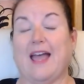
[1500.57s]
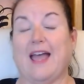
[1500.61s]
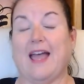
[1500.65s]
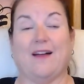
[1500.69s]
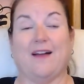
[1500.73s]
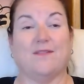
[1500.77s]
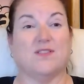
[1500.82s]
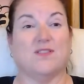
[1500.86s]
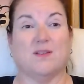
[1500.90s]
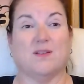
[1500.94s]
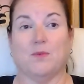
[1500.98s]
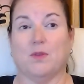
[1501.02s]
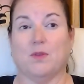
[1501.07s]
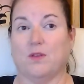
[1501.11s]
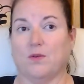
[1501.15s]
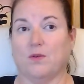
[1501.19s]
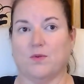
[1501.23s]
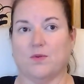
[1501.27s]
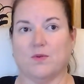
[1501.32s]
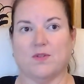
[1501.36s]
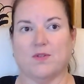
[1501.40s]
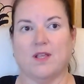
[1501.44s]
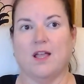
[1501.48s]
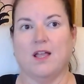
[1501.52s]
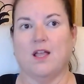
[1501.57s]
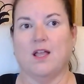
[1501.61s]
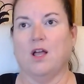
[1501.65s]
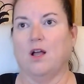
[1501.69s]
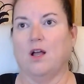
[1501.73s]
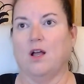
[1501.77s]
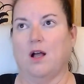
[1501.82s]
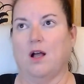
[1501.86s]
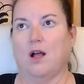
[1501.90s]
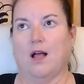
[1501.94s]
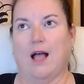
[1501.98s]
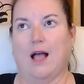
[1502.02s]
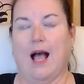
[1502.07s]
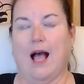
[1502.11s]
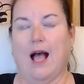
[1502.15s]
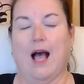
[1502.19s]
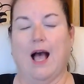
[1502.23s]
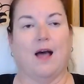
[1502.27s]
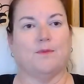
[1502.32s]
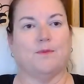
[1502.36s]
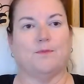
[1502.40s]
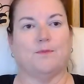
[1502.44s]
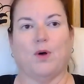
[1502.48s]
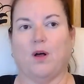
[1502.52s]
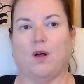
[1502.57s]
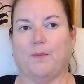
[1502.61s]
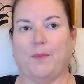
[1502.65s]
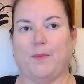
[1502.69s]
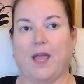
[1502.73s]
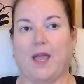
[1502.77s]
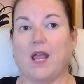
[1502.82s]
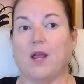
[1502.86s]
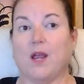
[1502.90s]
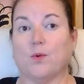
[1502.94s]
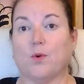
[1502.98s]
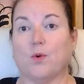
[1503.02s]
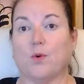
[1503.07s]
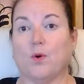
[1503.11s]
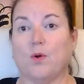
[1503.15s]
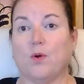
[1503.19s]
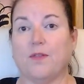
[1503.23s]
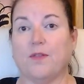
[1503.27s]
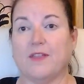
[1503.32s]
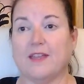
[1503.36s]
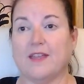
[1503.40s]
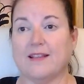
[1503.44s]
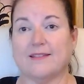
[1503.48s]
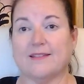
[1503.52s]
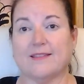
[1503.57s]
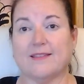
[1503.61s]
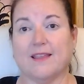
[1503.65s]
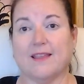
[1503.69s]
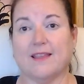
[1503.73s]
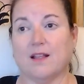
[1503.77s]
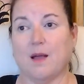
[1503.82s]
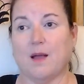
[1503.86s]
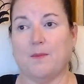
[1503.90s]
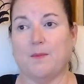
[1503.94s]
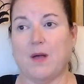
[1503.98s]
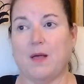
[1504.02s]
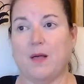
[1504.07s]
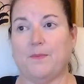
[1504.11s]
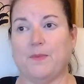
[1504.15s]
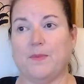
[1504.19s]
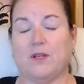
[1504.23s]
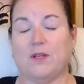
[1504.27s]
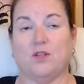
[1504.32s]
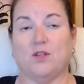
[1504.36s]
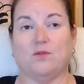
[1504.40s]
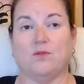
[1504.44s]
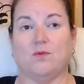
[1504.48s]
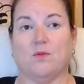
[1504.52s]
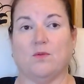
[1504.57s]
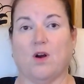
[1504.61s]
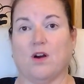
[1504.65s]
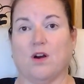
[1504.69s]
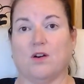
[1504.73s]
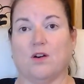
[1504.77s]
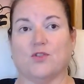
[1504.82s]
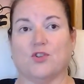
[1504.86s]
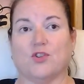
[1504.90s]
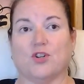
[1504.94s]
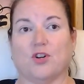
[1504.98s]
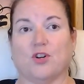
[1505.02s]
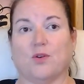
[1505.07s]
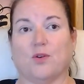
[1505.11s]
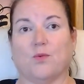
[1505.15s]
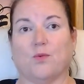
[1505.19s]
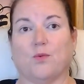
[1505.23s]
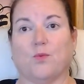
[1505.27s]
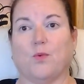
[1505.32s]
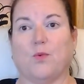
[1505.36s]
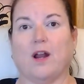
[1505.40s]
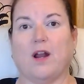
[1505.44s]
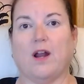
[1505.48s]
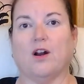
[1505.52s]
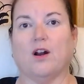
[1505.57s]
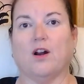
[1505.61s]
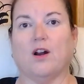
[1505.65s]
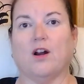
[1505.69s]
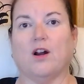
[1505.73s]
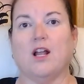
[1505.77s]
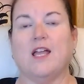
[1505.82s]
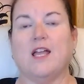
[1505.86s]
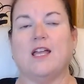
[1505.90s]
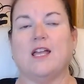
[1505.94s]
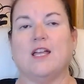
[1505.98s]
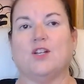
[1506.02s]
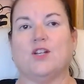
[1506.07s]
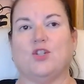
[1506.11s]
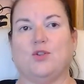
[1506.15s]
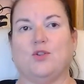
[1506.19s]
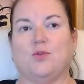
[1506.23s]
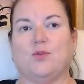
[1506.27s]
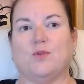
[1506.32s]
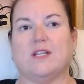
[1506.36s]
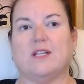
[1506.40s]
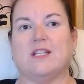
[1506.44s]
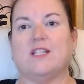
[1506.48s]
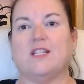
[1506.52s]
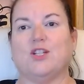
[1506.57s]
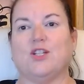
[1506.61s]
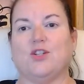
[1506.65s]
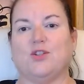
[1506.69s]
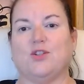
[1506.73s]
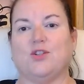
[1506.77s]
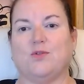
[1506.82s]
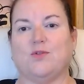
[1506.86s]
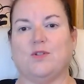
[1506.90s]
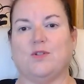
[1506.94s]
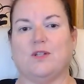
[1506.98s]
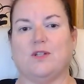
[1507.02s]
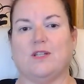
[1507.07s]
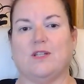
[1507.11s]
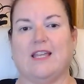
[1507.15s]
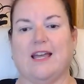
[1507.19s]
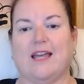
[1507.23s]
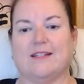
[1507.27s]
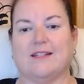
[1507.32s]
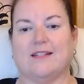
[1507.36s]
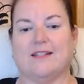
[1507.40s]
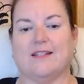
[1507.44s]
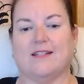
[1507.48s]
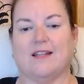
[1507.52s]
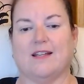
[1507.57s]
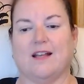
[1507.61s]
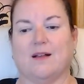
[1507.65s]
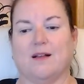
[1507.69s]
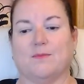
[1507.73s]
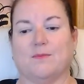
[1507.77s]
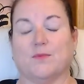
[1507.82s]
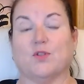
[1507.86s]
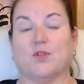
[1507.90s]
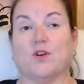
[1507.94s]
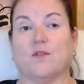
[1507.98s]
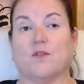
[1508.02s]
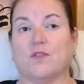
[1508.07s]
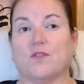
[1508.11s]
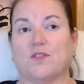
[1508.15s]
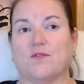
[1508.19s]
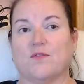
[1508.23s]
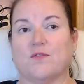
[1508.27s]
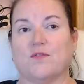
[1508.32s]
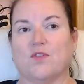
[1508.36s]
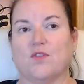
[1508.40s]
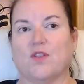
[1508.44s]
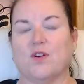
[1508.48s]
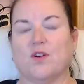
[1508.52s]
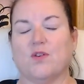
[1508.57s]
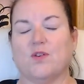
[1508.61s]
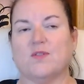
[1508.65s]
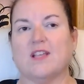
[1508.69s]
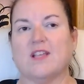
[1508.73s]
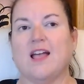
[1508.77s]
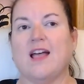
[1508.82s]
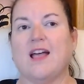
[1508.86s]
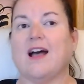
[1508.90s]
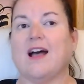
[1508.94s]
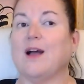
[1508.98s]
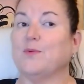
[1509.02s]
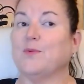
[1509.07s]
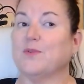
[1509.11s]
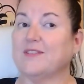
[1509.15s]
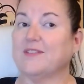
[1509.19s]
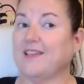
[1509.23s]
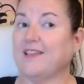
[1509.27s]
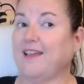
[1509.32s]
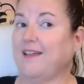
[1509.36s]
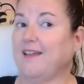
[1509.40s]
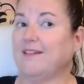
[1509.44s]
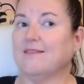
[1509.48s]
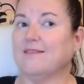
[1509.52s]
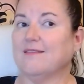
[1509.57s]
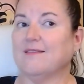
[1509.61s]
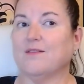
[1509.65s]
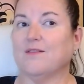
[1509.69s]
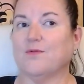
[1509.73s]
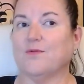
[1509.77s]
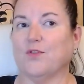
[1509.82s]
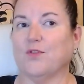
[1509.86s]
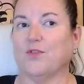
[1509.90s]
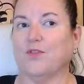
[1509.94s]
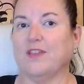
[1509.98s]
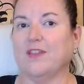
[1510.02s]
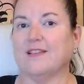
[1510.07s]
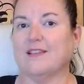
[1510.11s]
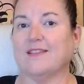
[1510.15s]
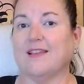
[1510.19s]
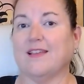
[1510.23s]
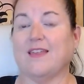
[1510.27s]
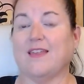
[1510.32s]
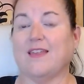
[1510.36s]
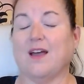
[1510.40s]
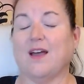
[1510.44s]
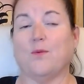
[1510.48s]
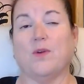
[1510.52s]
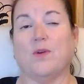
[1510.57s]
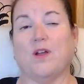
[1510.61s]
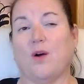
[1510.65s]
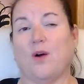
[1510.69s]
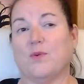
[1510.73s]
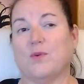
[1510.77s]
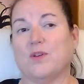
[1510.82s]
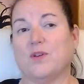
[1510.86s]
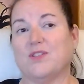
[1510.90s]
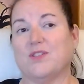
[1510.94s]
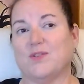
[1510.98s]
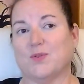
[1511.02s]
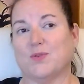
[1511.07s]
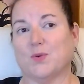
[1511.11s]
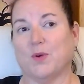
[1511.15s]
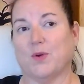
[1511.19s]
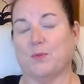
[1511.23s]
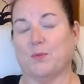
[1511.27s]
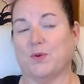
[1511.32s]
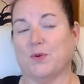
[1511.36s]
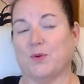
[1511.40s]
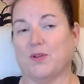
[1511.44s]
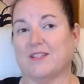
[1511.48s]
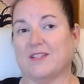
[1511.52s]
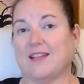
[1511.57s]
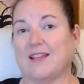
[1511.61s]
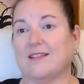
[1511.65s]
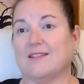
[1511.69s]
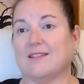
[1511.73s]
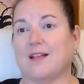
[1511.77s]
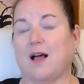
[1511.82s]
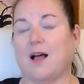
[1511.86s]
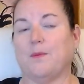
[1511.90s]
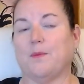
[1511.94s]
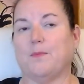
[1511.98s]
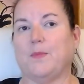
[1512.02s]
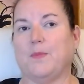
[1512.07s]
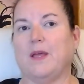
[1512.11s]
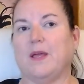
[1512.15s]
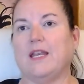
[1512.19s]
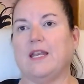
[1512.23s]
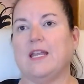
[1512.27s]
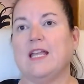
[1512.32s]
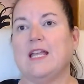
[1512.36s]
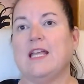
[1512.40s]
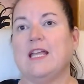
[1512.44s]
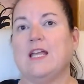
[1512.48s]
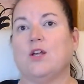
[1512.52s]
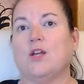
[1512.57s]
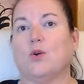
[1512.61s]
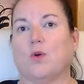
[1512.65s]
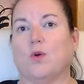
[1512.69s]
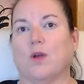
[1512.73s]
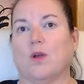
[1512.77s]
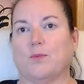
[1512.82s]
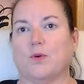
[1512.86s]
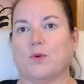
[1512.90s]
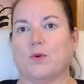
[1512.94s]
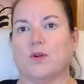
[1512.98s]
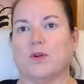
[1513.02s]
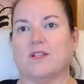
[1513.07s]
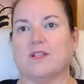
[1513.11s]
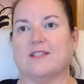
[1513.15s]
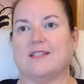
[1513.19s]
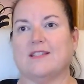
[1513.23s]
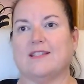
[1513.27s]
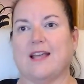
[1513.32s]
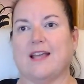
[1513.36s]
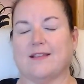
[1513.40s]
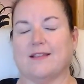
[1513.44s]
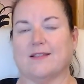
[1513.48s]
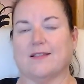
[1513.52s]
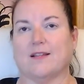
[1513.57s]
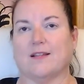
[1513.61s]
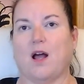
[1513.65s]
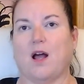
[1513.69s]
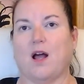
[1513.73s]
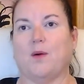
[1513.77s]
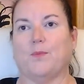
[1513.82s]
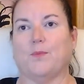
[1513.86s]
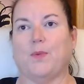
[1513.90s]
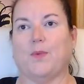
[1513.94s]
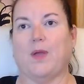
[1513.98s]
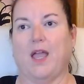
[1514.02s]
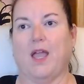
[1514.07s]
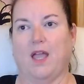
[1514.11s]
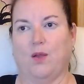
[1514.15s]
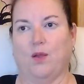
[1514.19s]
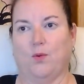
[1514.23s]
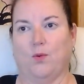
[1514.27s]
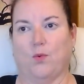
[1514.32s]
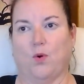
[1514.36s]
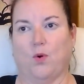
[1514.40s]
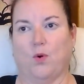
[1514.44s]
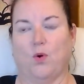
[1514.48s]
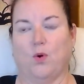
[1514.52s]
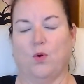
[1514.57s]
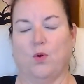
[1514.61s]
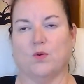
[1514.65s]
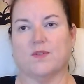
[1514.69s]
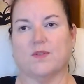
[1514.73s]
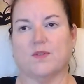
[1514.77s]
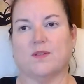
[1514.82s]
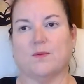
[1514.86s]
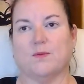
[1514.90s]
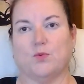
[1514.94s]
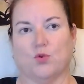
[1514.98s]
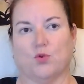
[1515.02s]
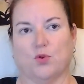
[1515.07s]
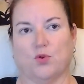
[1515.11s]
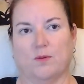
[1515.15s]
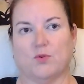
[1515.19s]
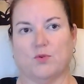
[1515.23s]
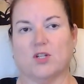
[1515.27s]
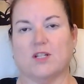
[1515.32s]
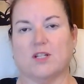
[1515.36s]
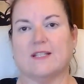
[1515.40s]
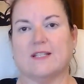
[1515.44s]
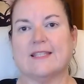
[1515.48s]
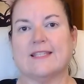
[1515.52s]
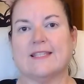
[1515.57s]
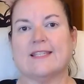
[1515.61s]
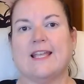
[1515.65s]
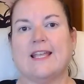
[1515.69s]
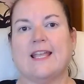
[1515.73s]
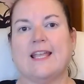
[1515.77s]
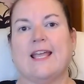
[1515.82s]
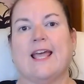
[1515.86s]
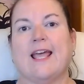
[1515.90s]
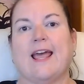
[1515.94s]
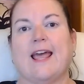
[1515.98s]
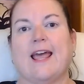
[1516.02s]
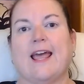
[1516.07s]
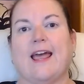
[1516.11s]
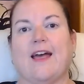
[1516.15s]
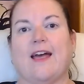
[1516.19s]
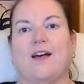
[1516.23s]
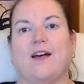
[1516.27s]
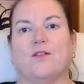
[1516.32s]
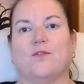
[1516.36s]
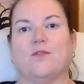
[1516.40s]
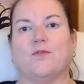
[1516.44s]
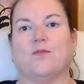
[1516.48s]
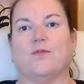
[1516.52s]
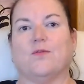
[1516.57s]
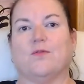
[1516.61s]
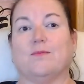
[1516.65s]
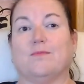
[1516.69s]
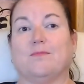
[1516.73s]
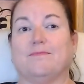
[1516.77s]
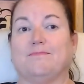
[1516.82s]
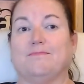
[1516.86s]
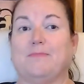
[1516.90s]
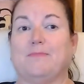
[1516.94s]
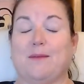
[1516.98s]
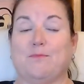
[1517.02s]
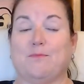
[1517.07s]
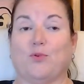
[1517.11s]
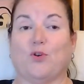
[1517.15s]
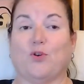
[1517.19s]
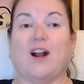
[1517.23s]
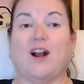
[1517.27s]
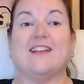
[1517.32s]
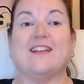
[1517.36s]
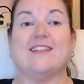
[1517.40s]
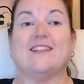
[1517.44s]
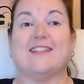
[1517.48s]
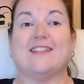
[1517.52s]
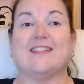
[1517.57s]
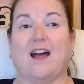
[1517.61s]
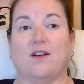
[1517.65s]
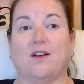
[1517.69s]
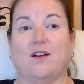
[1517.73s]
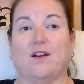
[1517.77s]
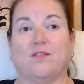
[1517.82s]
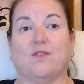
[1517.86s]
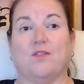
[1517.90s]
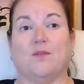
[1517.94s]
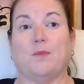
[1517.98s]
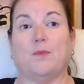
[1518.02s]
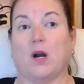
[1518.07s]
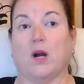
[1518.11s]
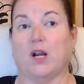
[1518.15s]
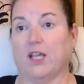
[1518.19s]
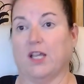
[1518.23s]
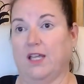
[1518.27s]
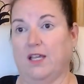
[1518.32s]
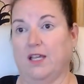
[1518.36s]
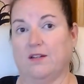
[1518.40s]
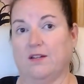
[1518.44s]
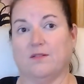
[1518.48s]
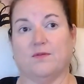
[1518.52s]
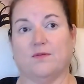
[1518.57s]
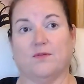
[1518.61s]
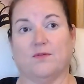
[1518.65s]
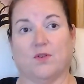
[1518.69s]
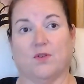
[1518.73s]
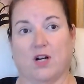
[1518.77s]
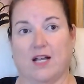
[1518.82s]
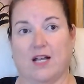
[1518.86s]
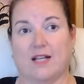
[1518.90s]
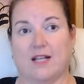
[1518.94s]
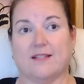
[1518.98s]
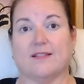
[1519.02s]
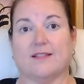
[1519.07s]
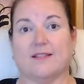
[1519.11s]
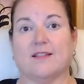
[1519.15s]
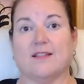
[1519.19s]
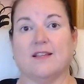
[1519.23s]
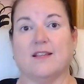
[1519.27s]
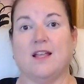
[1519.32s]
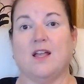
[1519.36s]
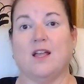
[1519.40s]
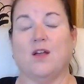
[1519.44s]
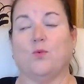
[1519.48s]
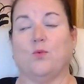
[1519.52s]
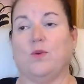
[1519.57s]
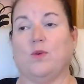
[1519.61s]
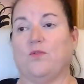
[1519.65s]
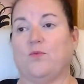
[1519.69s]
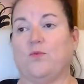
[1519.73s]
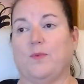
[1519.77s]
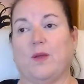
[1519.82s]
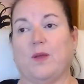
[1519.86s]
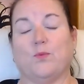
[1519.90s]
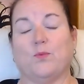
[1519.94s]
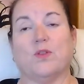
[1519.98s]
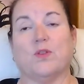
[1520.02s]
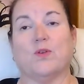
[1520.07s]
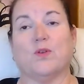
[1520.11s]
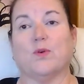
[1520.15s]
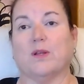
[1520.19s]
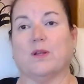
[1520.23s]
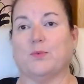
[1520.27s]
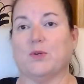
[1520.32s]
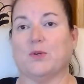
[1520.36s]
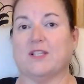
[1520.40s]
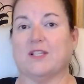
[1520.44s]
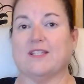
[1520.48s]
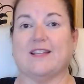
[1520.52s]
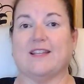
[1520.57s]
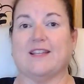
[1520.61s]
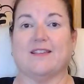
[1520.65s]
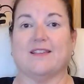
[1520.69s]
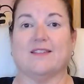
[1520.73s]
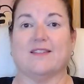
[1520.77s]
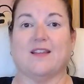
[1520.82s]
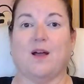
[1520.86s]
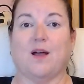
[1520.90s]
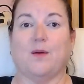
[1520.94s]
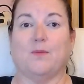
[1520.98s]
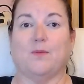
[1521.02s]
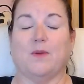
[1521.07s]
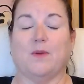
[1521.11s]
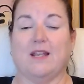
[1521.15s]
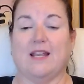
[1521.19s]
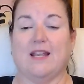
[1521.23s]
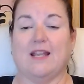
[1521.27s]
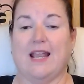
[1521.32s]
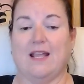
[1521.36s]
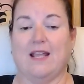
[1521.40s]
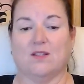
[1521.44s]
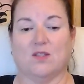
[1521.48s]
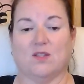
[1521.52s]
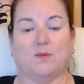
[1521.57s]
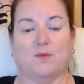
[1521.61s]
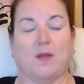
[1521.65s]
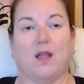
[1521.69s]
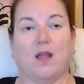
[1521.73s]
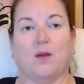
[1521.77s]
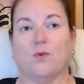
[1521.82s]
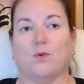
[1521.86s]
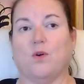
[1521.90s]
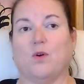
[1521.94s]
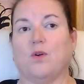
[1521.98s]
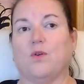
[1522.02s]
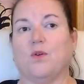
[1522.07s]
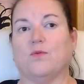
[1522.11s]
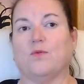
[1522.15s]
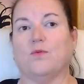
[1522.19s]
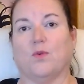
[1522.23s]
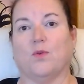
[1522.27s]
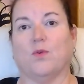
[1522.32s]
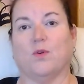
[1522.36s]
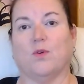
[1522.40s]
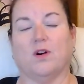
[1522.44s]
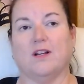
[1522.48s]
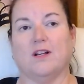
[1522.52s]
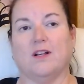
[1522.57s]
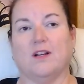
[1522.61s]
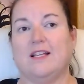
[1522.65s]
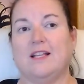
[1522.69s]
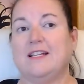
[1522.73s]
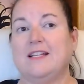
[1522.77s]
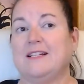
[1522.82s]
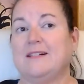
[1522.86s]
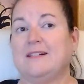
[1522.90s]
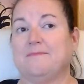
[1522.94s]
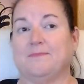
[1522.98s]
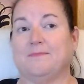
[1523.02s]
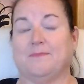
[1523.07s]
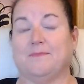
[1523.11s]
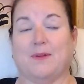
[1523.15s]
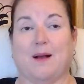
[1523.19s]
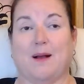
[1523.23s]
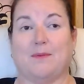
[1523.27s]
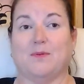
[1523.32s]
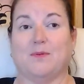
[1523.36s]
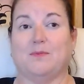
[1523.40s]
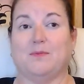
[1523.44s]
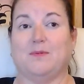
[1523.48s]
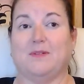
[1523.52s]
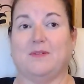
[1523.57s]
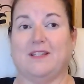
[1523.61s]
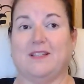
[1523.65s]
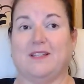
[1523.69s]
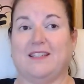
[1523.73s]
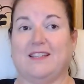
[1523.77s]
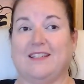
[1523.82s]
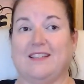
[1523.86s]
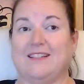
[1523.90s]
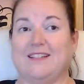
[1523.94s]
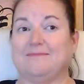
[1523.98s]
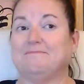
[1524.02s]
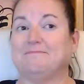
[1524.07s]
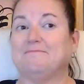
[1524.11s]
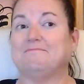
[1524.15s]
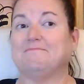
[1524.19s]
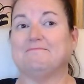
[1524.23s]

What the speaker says: have some of those oddball payroll things that come up and you aren't sure where to continue to get service for those. I will say for things like that, we always use QuickBooks Desktop, but QuickBooks Desktop payroll subscriptions have been priced out of the market for us. We've been with QuickBooks Desktop Enhanced Payroll for probably